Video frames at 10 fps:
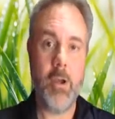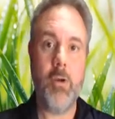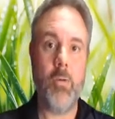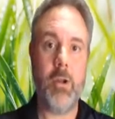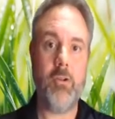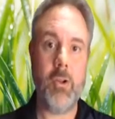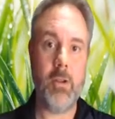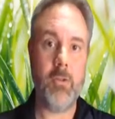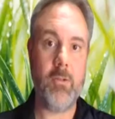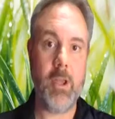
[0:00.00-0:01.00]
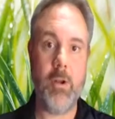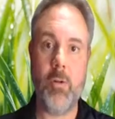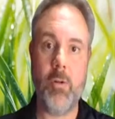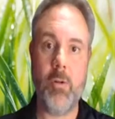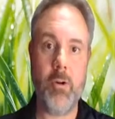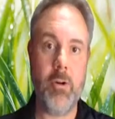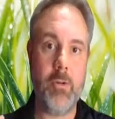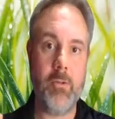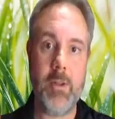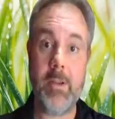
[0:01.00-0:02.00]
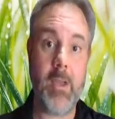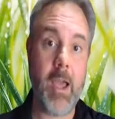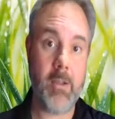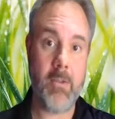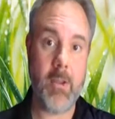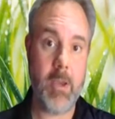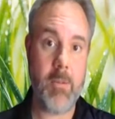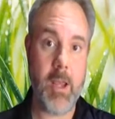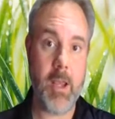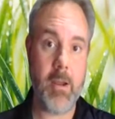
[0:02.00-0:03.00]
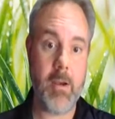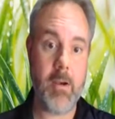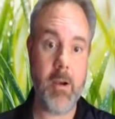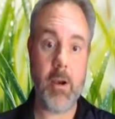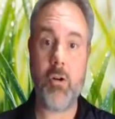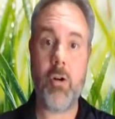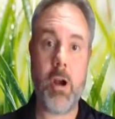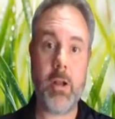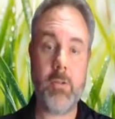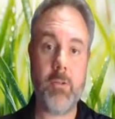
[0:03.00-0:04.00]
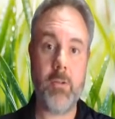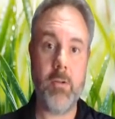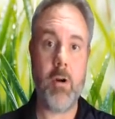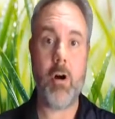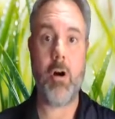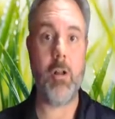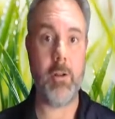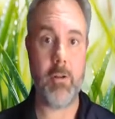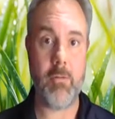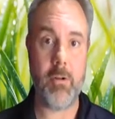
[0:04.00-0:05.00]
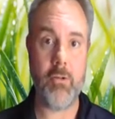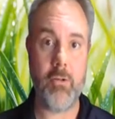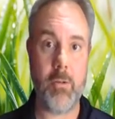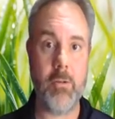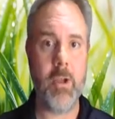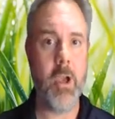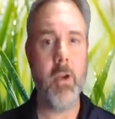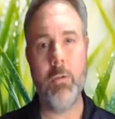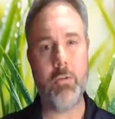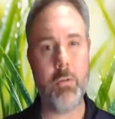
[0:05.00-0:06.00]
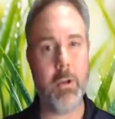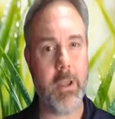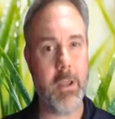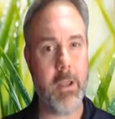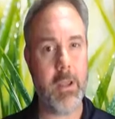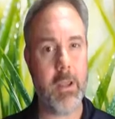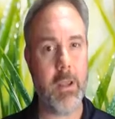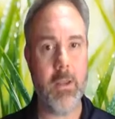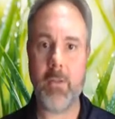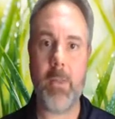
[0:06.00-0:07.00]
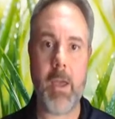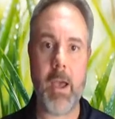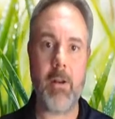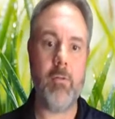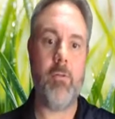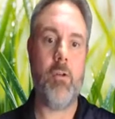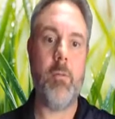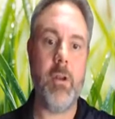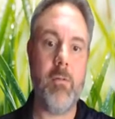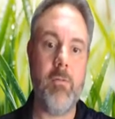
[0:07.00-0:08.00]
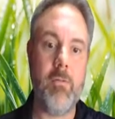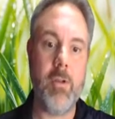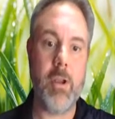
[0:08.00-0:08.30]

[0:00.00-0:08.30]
which is it'll produce the exact same data across all individuals, which really isn't that informative,